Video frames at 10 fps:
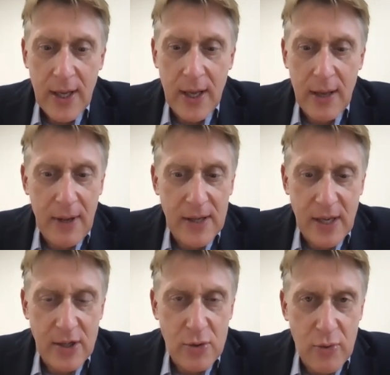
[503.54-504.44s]
is
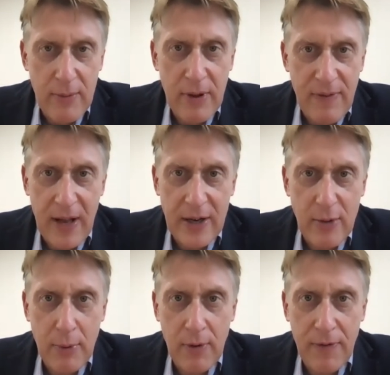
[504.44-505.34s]
extremely
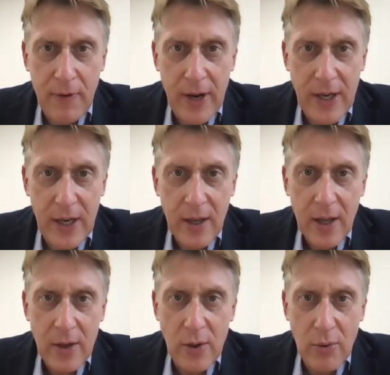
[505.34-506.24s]
valuable for any
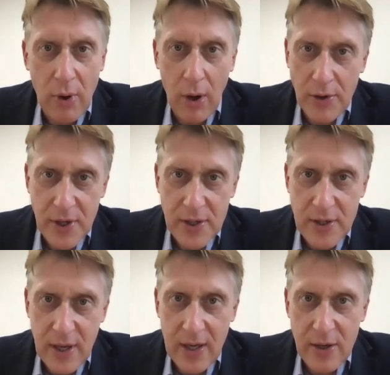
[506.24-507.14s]

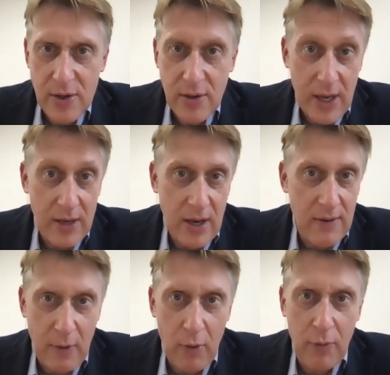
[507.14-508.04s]
urologist
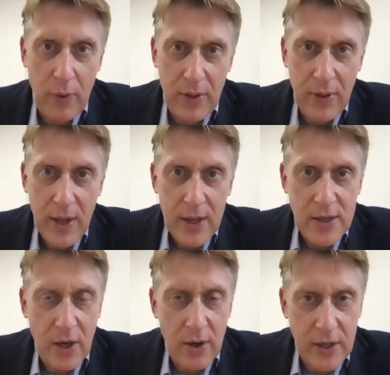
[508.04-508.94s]
involved with
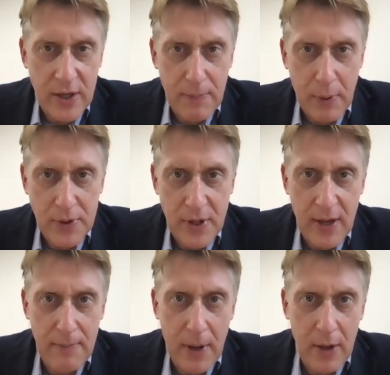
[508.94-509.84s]
targeted
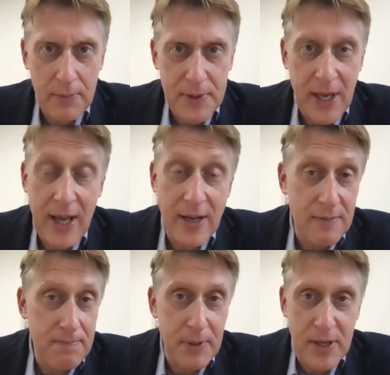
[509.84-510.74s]
prostate biopsy
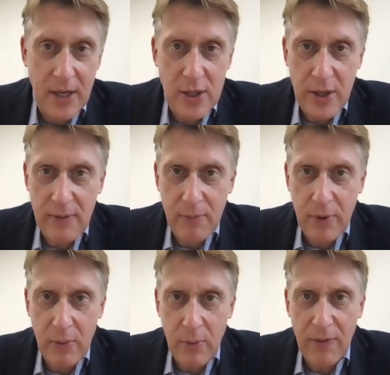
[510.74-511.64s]
and potentially
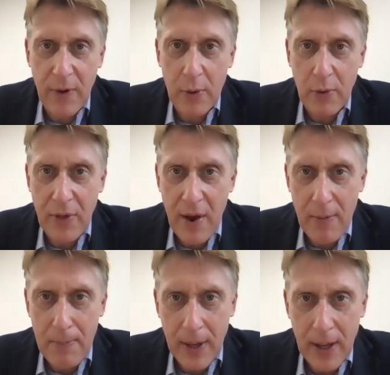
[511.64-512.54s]
with focal
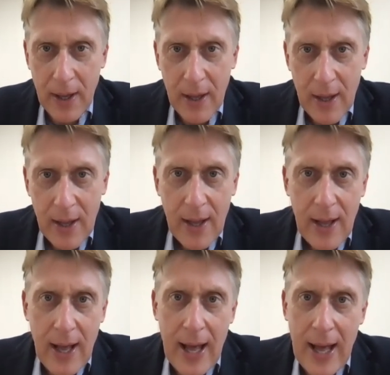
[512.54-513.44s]
therapy.
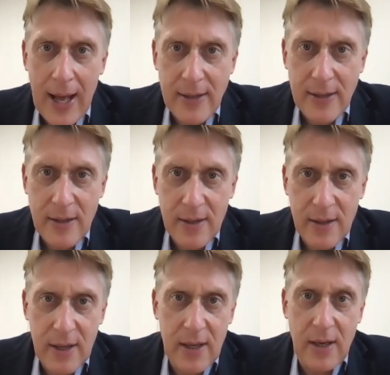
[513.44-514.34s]
And
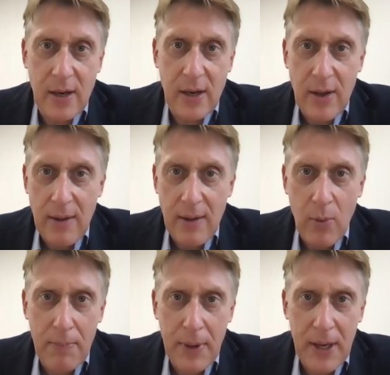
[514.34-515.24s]
it
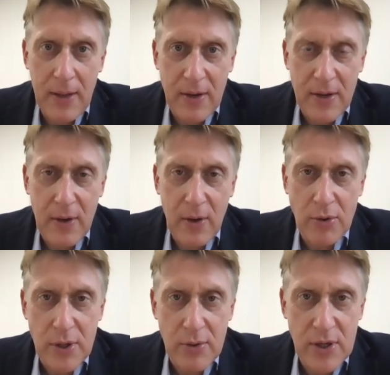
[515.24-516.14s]
may well be that in the
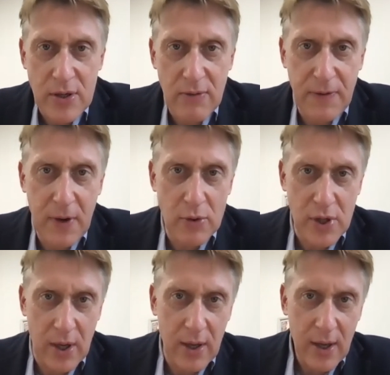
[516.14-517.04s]
not too distant future,